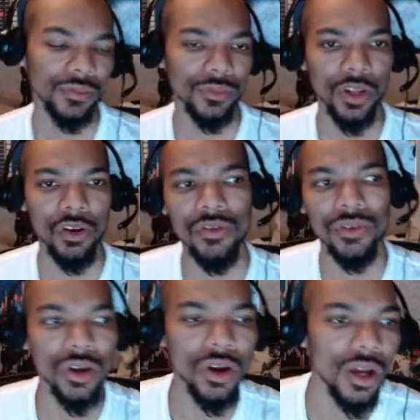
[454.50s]

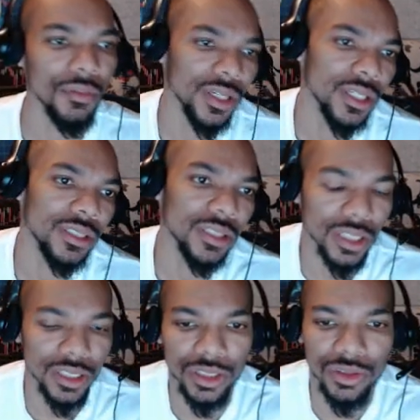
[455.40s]
Overall,
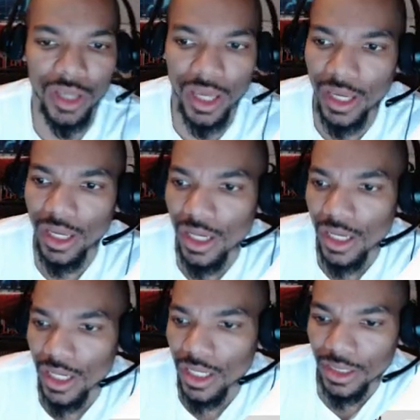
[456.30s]
it's okay.
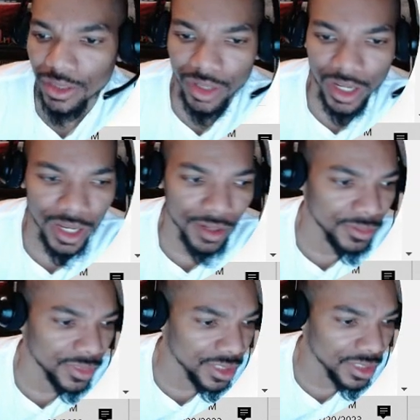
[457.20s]
It's okay. I'm
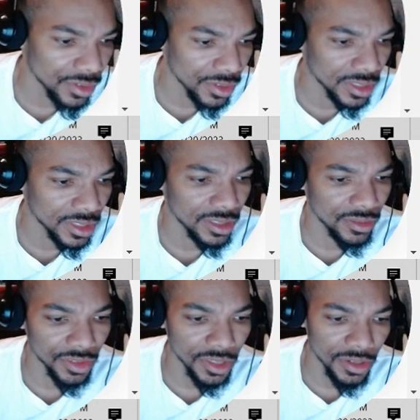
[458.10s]
just going to
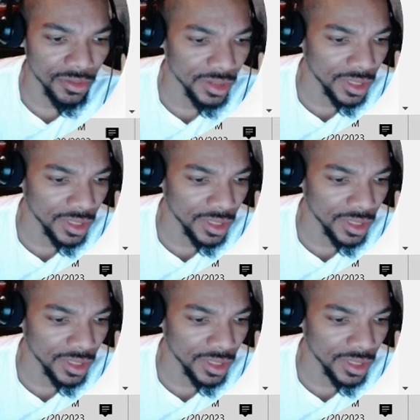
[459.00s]
really, with